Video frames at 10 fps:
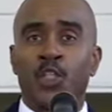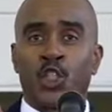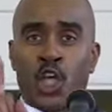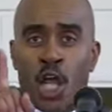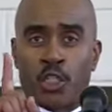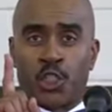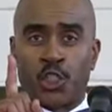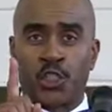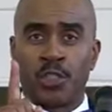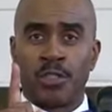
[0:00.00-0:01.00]
The
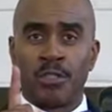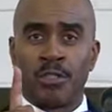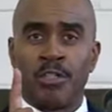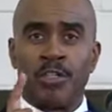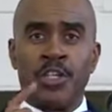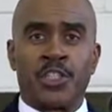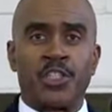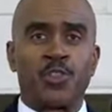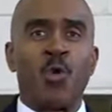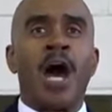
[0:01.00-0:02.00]
church.
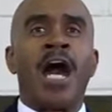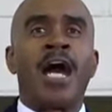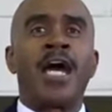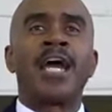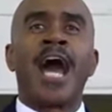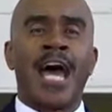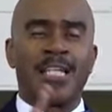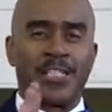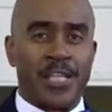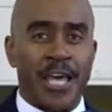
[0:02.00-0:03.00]
This is why
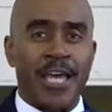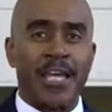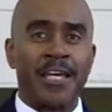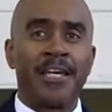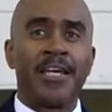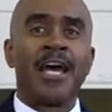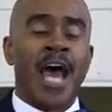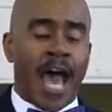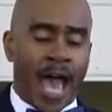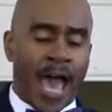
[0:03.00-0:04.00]
I say
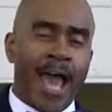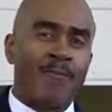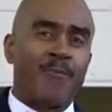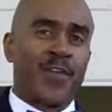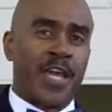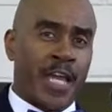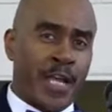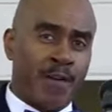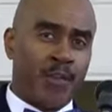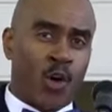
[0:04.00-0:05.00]
I have to
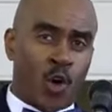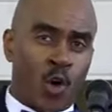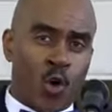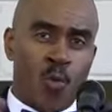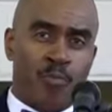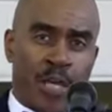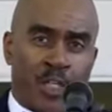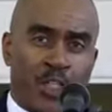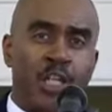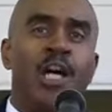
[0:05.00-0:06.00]
hear the whole
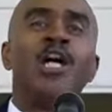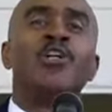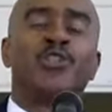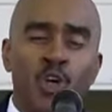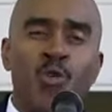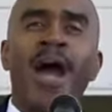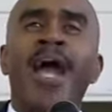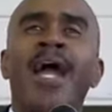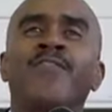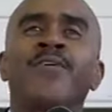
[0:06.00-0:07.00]
picture. Do I
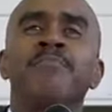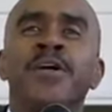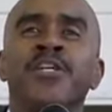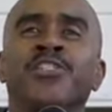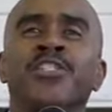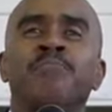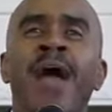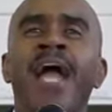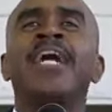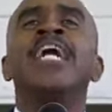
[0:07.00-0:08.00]
have the ministers
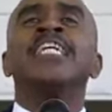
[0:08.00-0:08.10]
back?